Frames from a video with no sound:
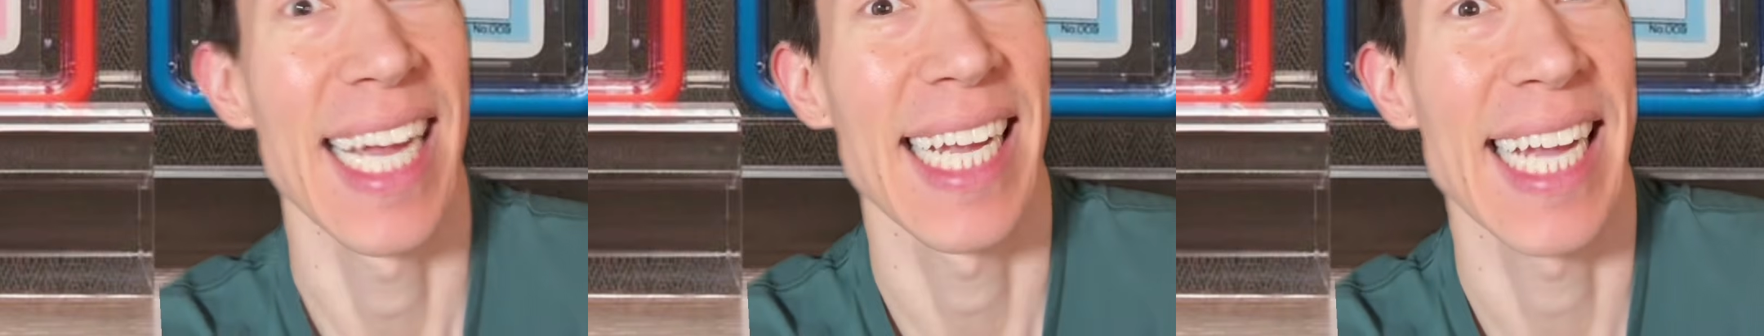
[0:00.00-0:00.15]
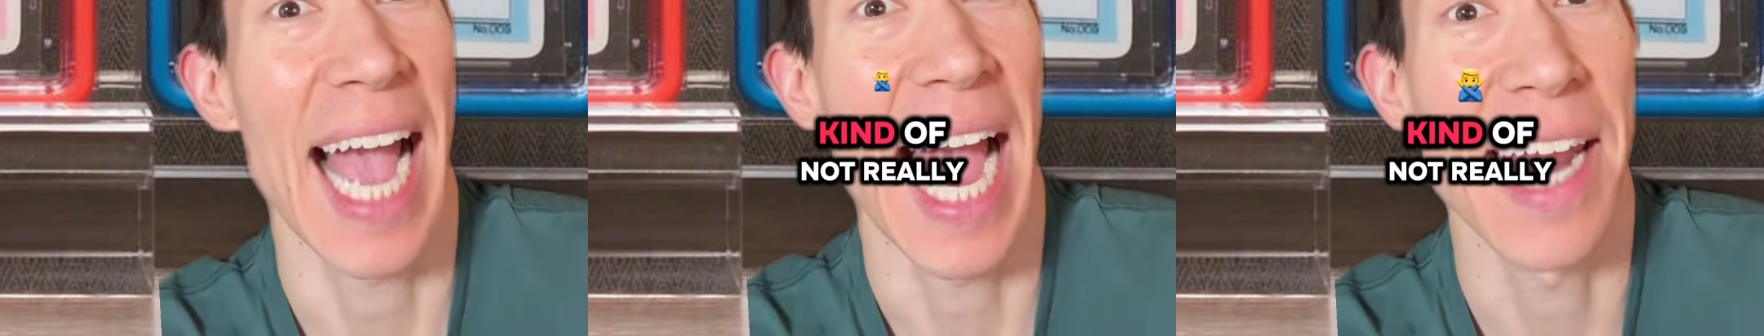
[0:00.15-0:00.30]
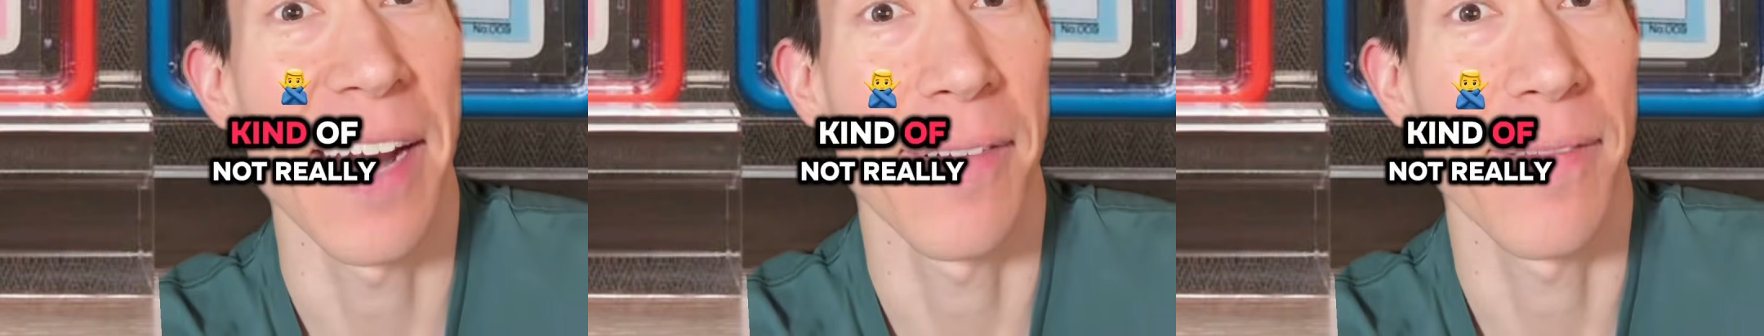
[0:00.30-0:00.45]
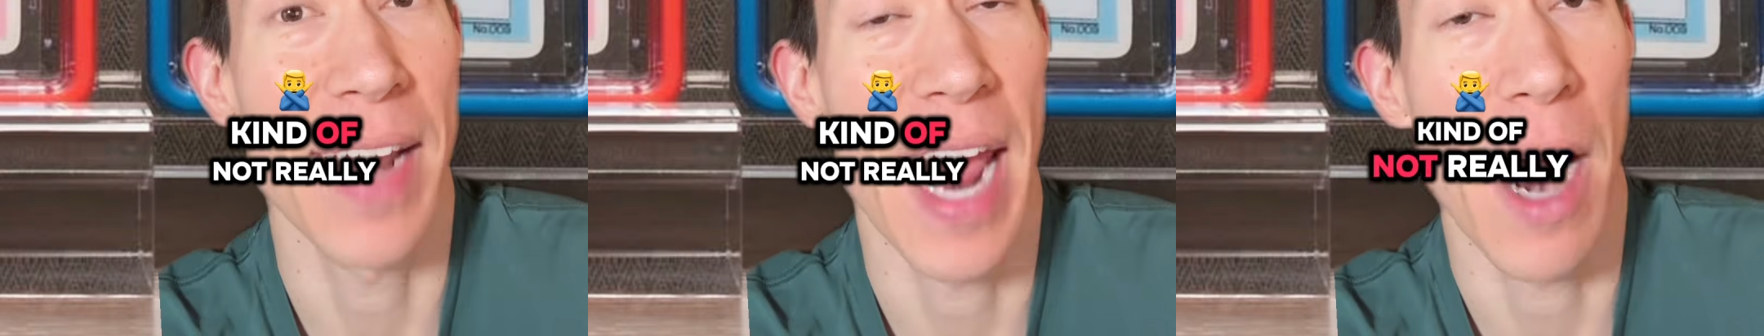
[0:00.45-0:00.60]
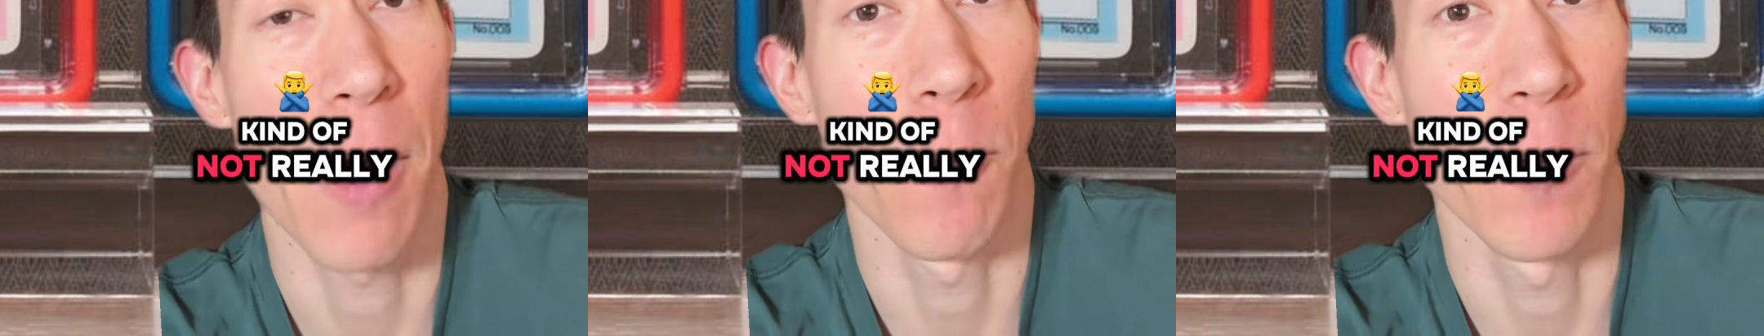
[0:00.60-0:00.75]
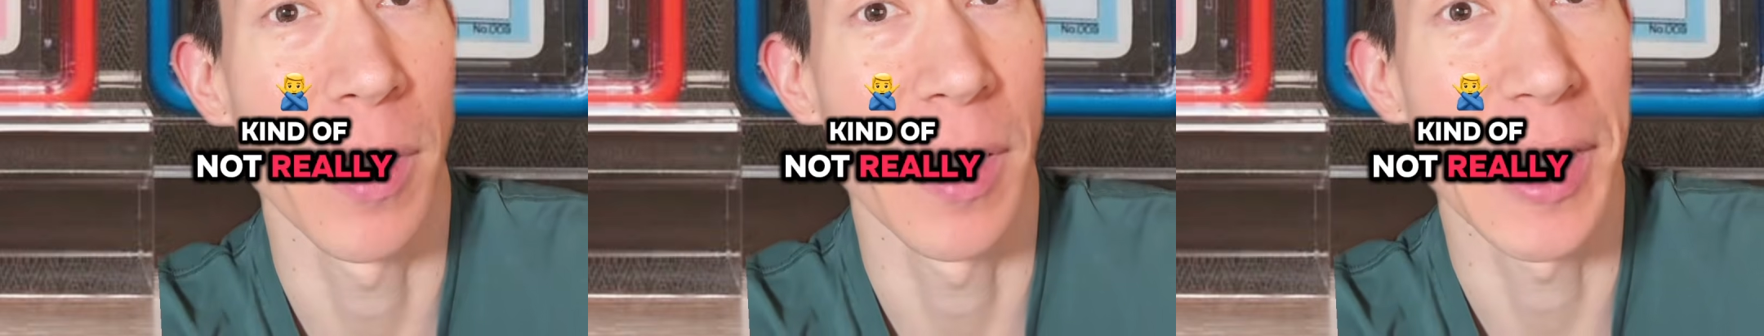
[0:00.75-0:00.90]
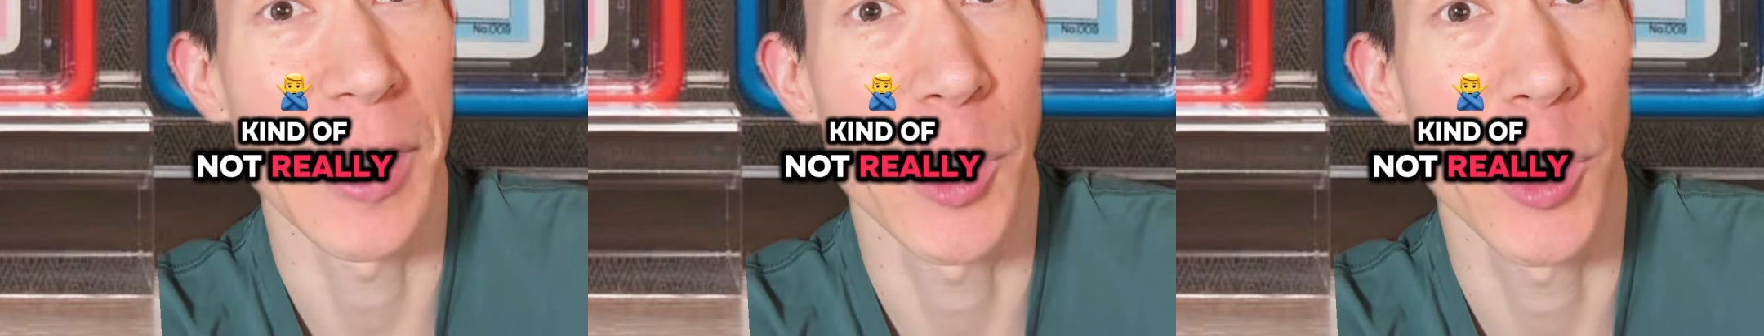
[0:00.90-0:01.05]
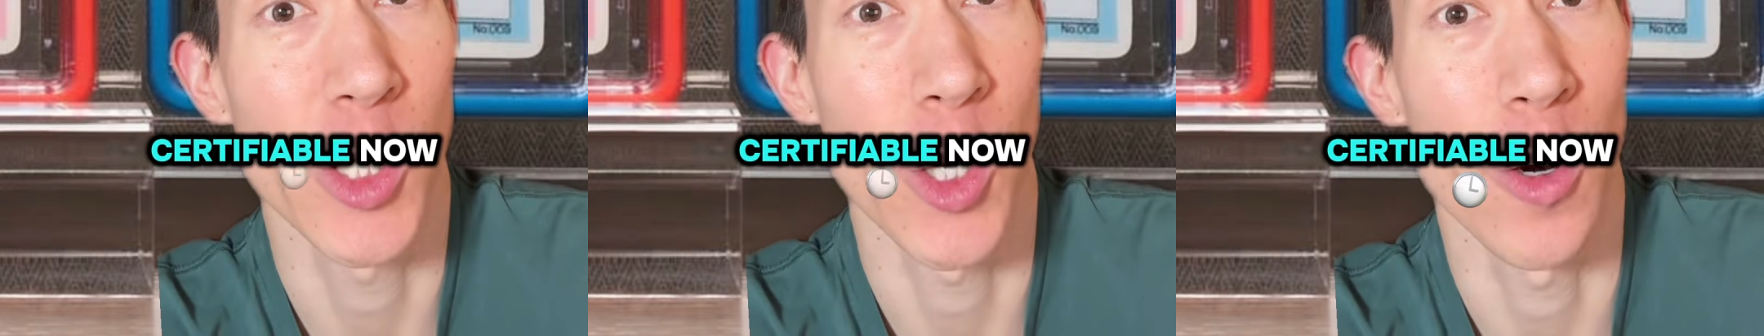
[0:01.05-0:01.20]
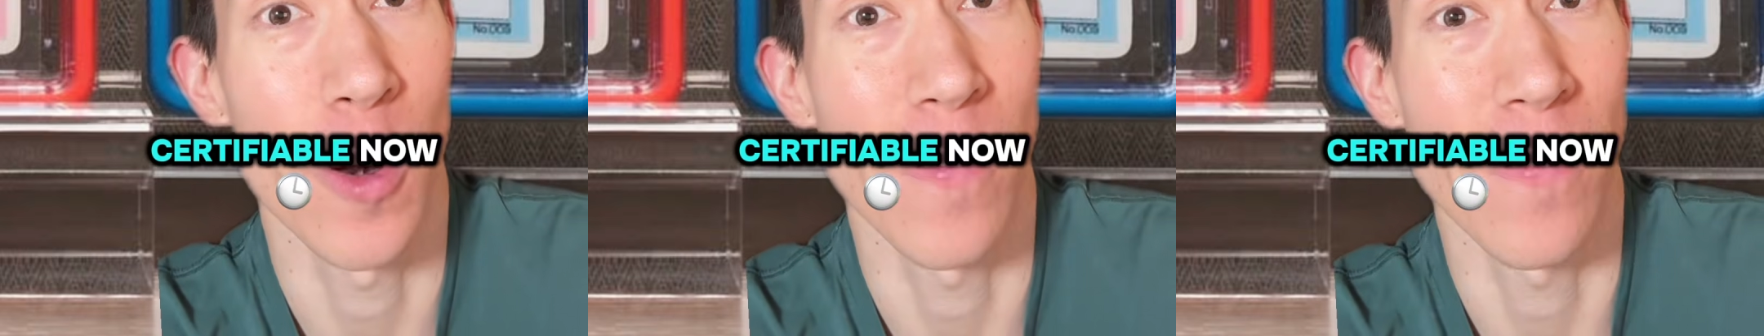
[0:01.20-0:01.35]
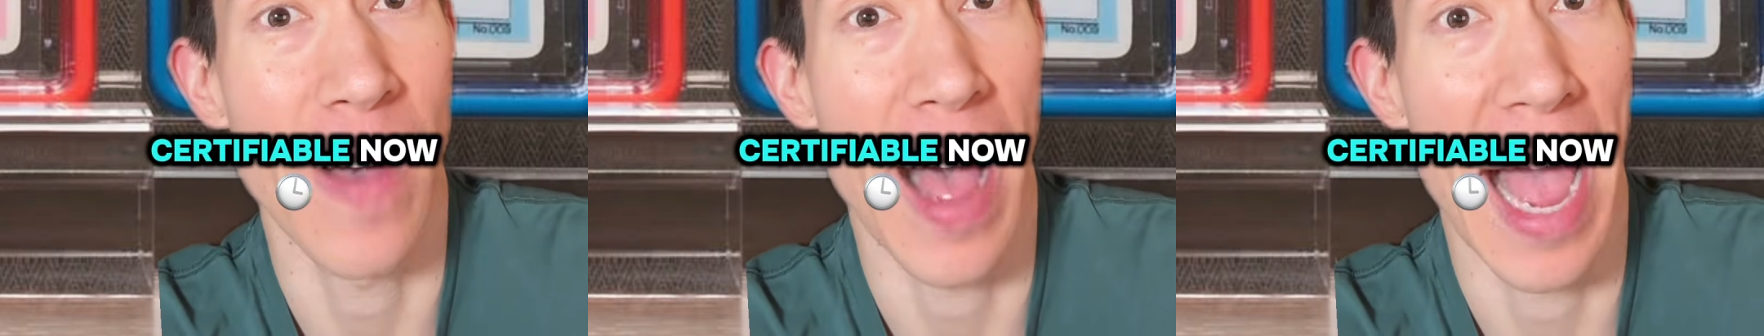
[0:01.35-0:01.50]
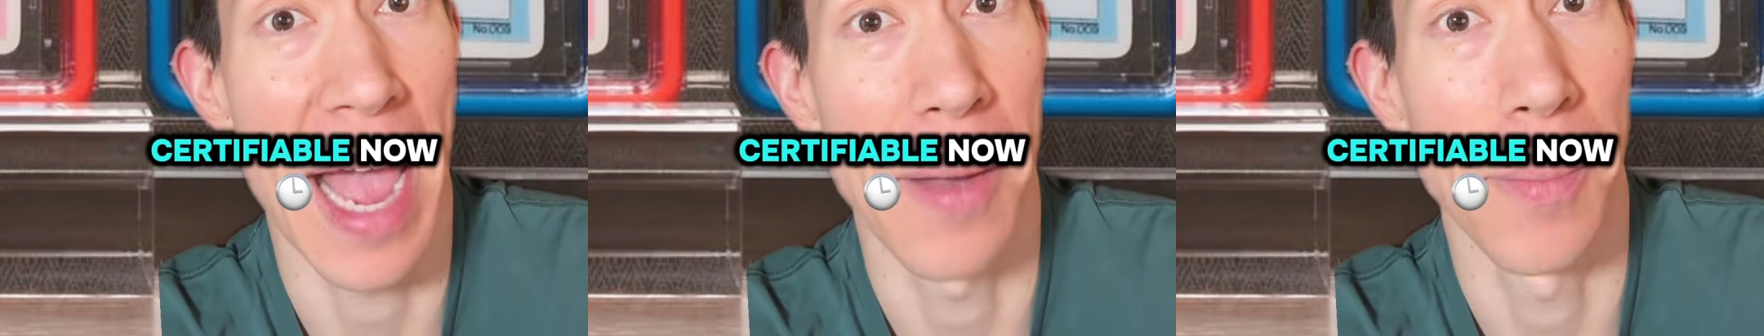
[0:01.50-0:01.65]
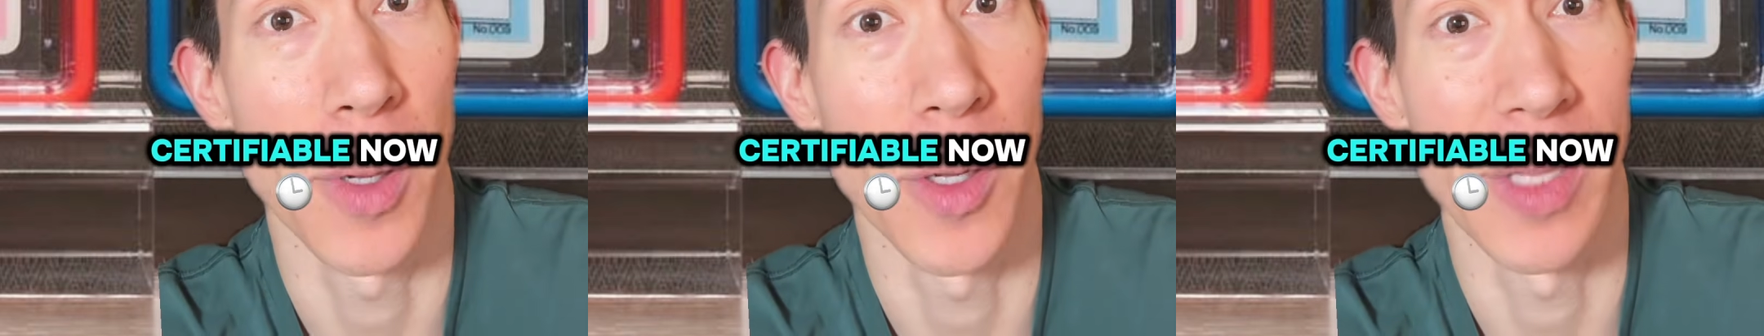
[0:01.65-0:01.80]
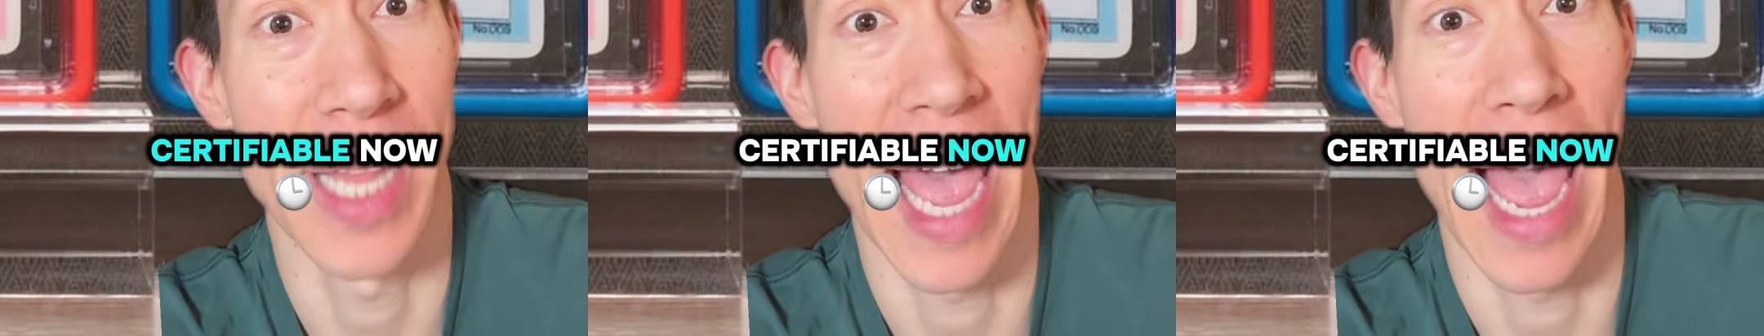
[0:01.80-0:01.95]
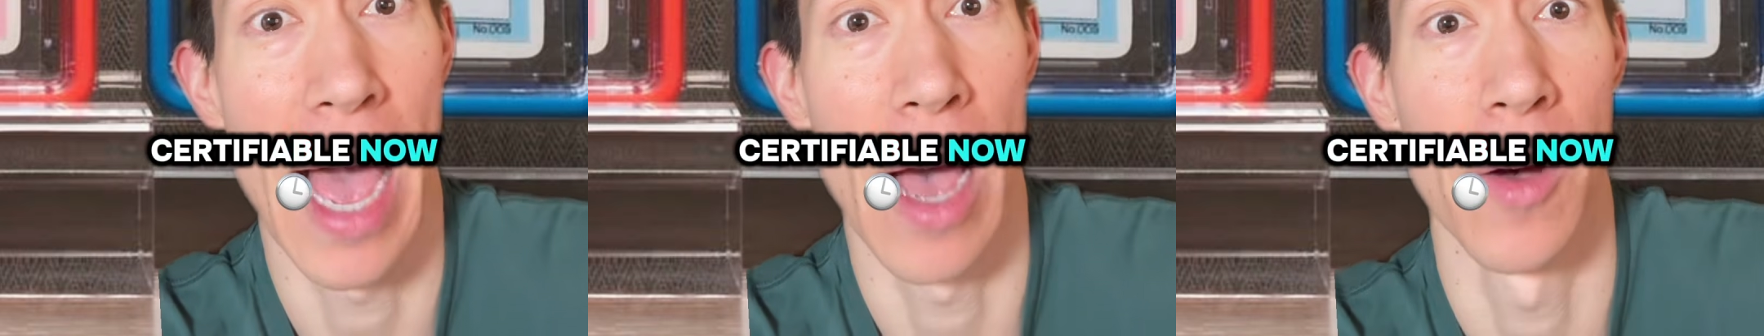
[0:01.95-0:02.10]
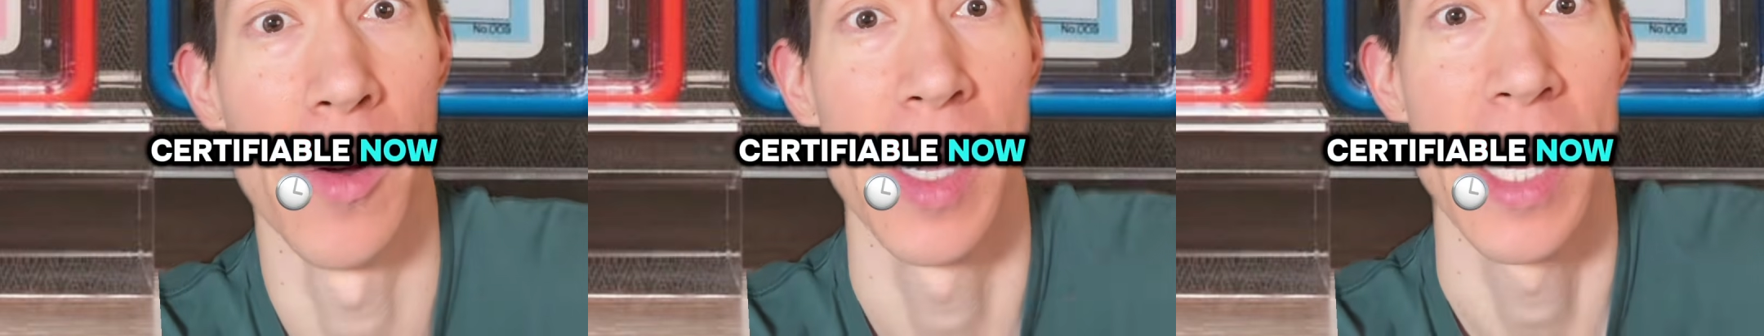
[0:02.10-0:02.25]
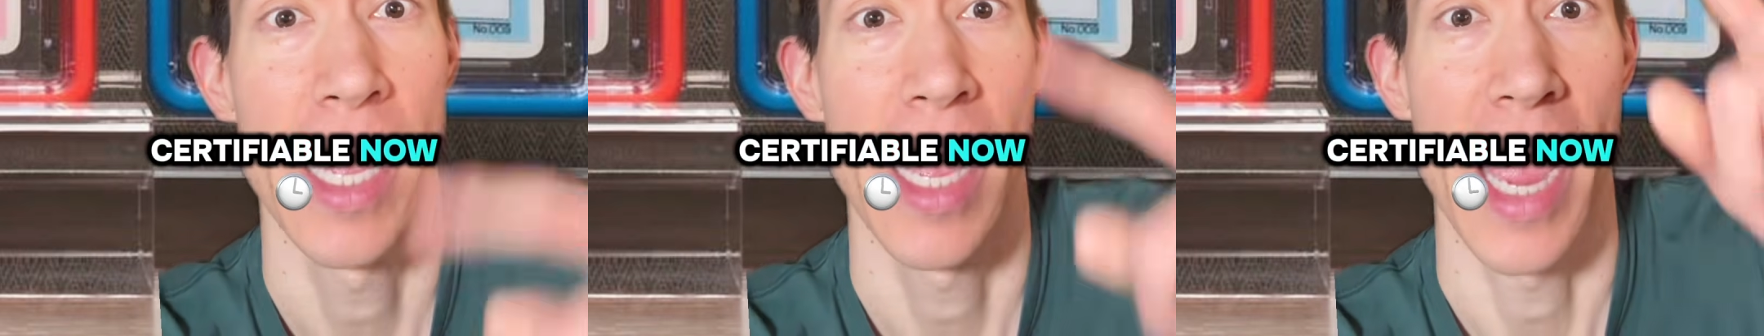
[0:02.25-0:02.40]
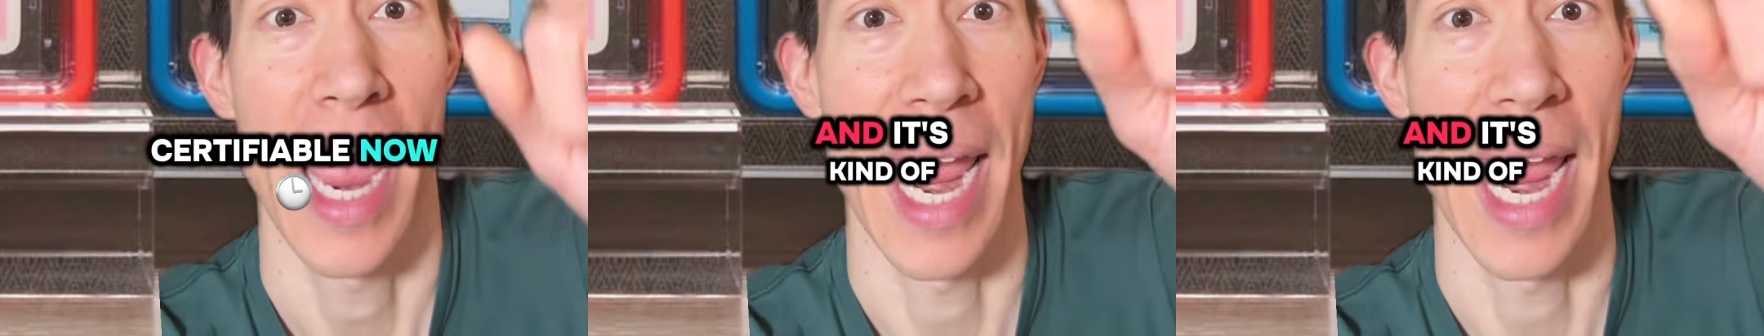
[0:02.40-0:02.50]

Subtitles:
Kind of not really certifiable now,